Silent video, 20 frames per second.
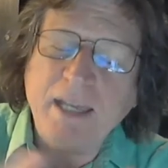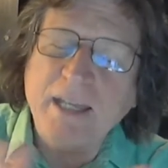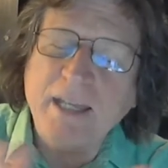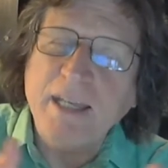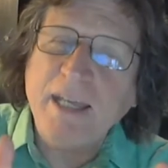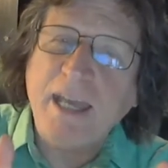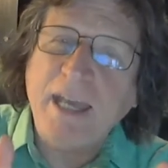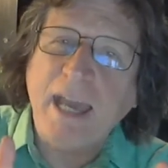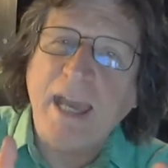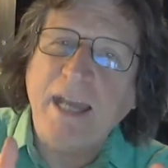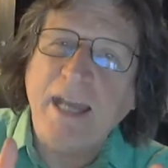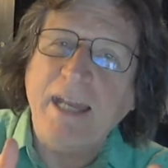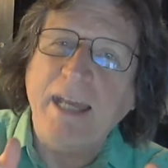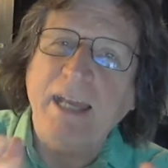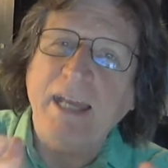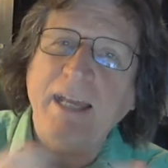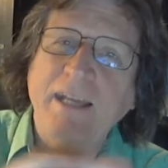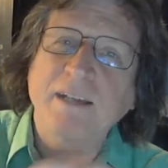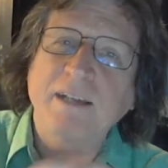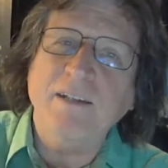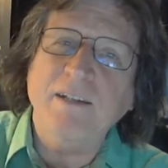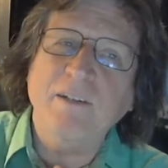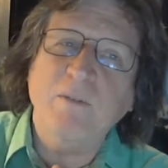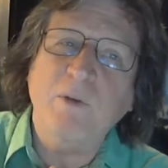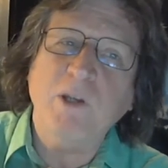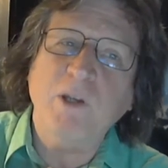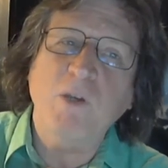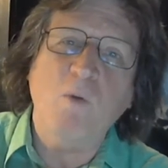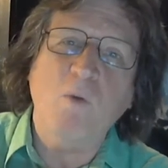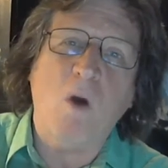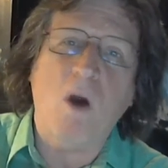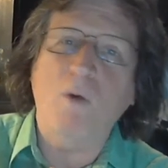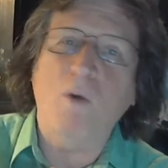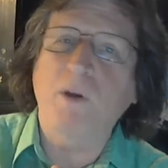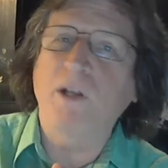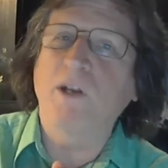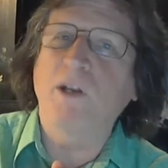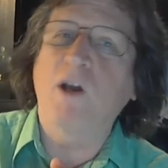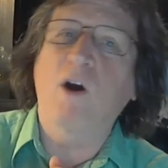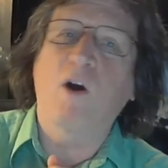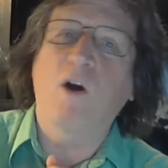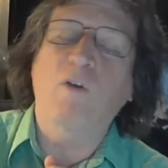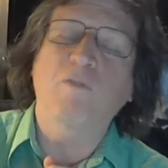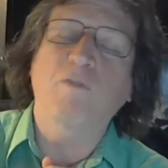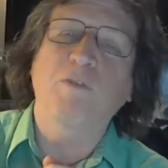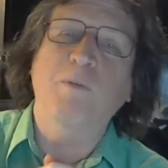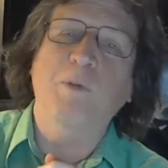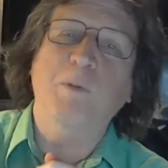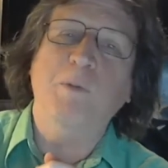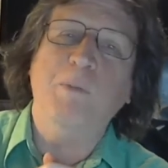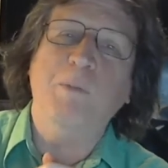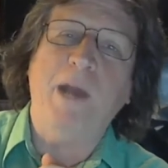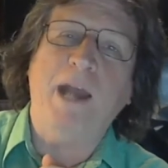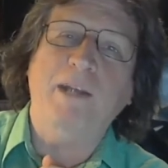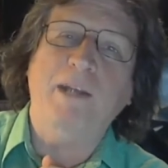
indicating what you already know from your